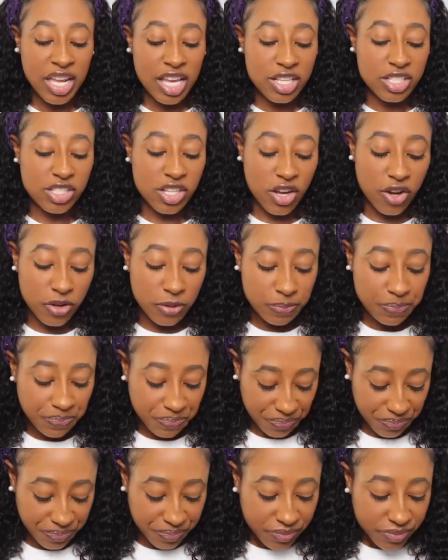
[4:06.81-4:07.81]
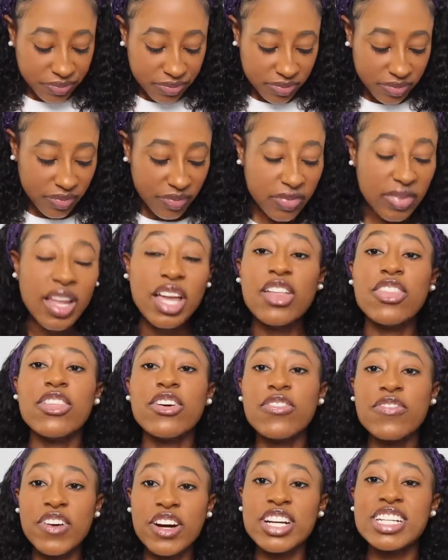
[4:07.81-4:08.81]
So
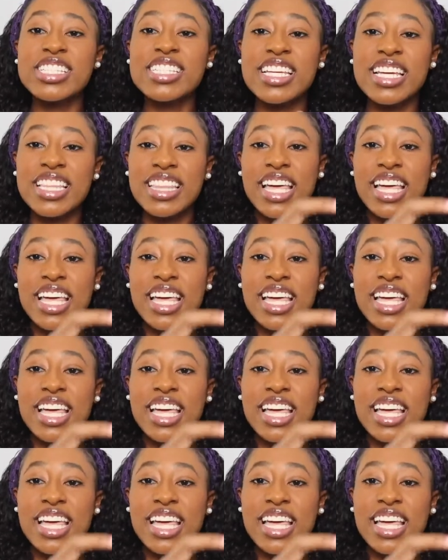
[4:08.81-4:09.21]
the first thing